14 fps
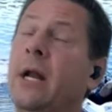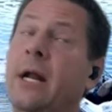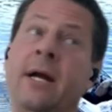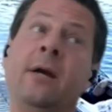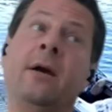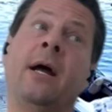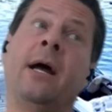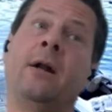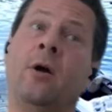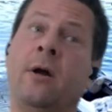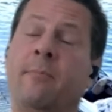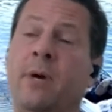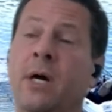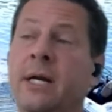and I had a
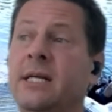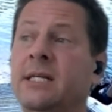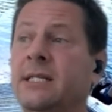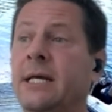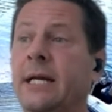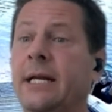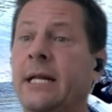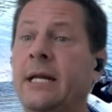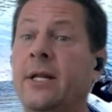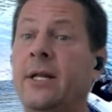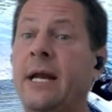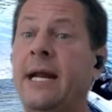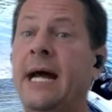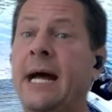lot of buddies
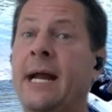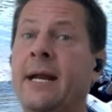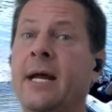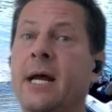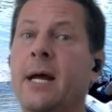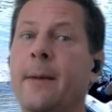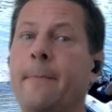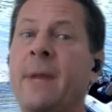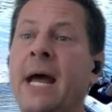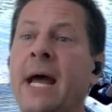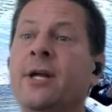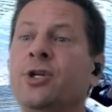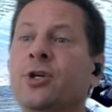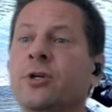that had
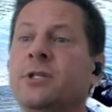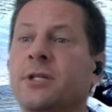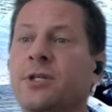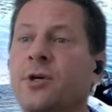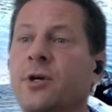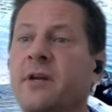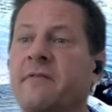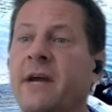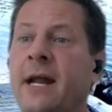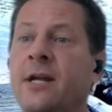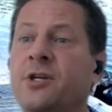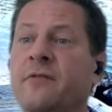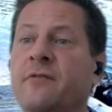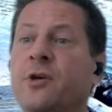managers that took
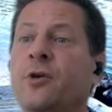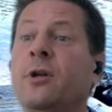advantage of you,